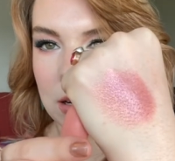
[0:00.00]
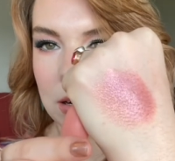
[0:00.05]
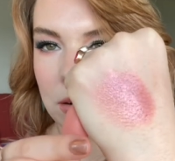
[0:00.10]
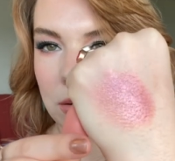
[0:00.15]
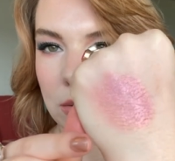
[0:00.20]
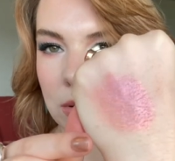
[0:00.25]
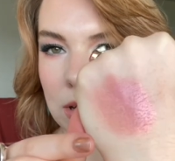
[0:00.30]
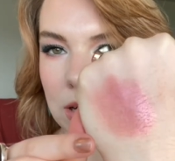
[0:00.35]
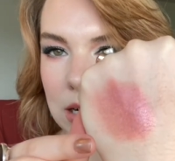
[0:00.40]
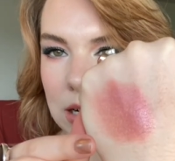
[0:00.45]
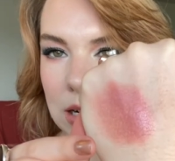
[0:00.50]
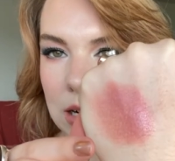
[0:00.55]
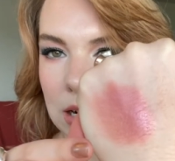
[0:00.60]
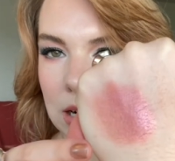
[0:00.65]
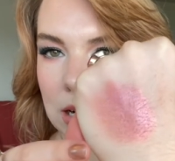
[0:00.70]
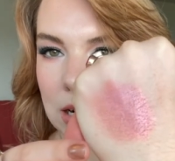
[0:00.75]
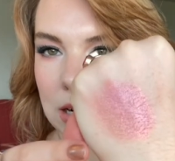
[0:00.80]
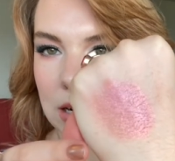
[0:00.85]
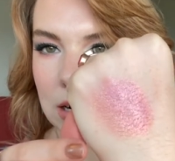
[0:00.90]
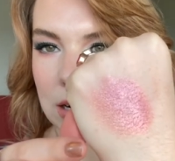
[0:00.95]
to it,
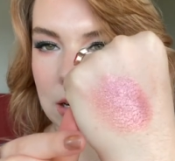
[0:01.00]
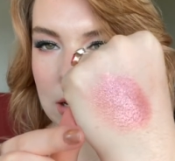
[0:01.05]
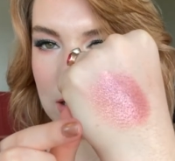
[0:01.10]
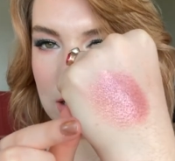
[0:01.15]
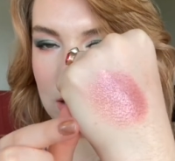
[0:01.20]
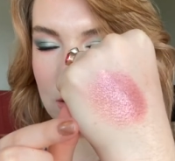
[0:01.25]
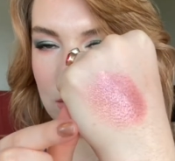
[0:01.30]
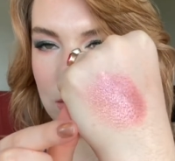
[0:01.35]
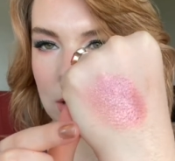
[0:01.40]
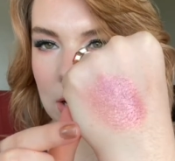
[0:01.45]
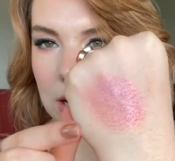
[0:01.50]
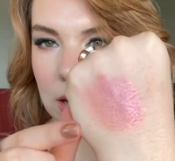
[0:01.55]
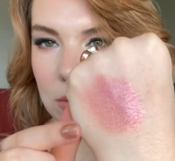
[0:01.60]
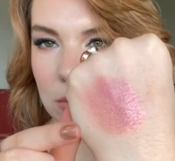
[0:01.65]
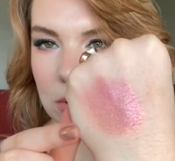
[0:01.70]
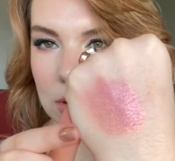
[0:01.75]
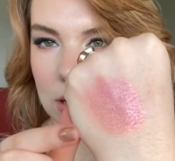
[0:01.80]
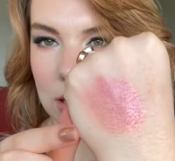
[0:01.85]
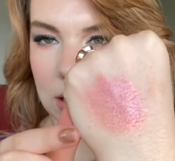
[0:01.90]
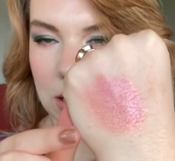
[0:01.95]
and I did use that
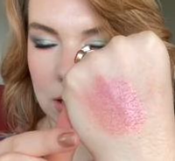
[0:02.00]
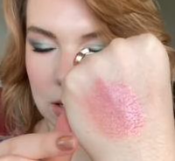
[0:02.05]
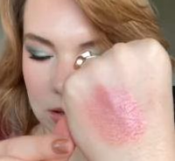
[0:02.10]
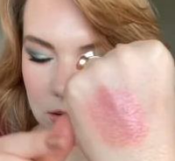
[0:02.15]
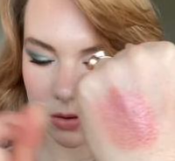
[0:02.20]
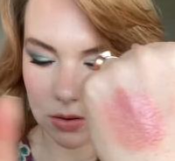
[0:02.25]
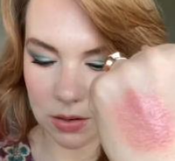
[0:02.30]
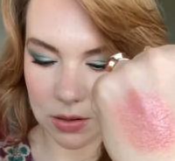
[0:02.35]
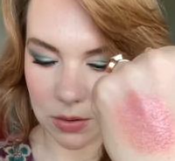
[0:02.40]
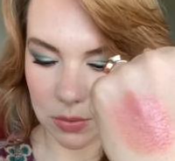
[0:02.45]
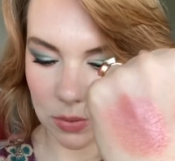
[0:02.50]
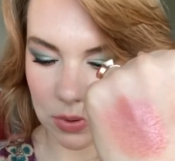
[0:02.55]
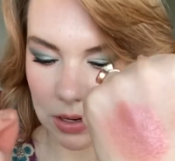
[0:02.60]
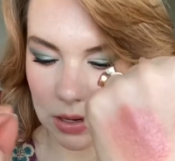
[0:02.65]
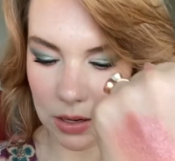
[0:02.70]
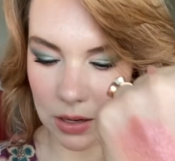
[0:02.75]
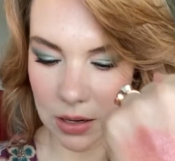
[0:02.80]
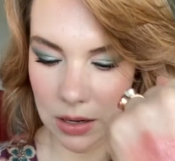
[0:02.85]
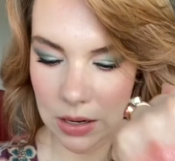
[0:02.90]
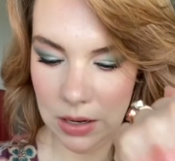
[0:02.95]
one in this look as
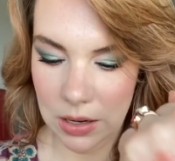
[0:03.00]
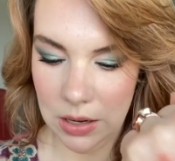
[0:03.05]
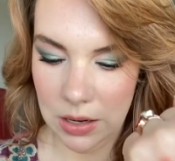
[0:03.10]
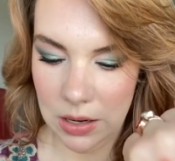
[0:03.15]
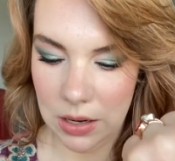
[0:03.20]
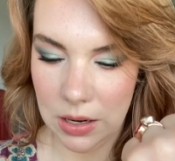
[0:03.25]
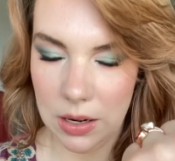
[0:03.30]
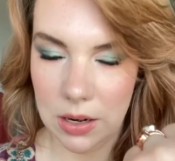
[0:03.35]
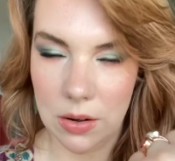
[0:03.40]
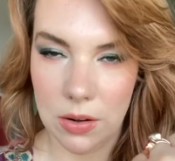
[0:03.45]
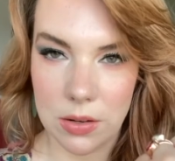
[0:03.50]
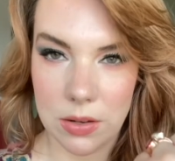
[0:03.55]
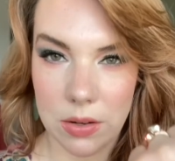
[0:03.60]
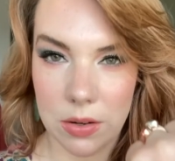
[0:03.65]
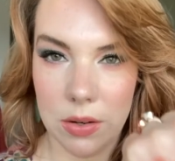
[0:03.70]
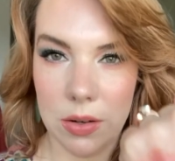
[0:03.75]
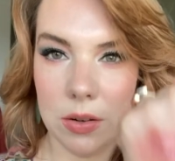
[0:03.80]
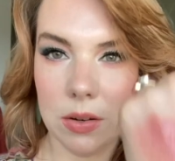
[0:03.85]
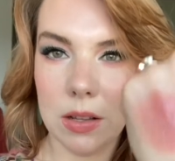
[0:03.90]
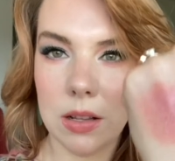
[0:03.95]
well. I also
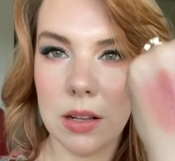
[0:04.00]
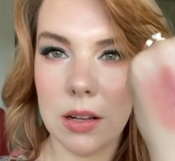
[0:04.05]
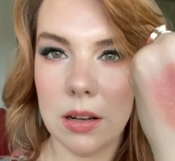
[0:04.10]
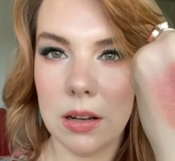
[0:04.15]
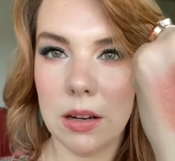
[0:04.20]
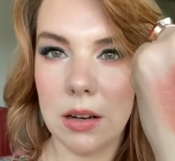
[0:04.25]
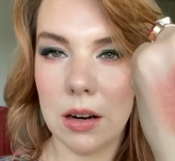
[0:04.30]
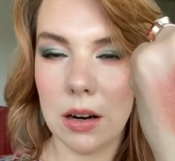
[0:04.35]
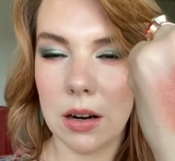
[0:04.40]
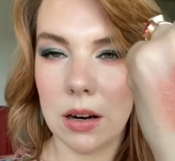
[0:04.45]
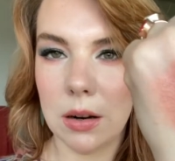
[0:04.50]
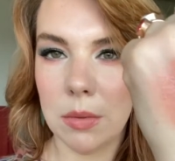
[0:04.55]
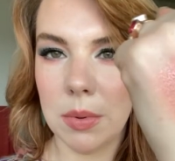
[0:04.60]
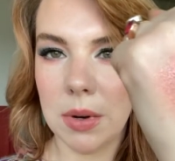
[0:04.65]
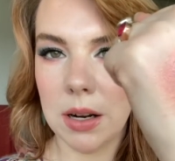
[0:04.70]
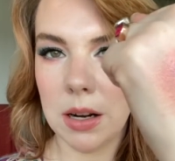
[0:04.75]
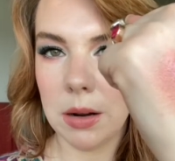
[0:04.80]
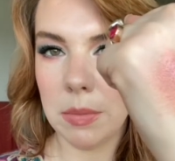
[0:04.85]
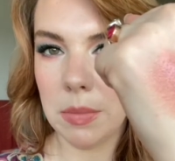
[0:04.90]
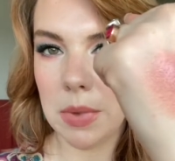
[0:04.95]
used the darker
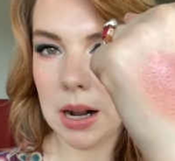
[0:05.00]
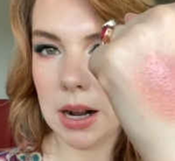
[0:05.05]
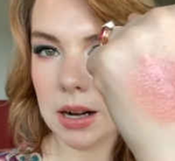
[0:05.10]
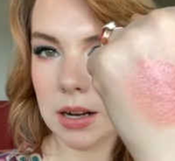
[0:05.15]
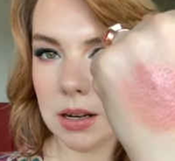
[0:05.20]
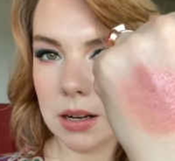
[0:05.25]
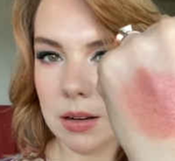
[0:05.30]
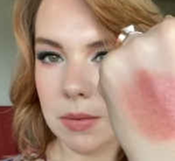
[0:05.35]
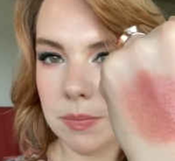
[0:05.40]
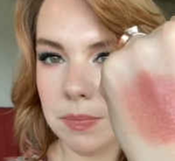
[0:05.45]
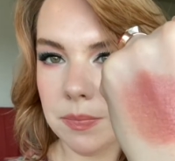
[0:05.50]
pink matte.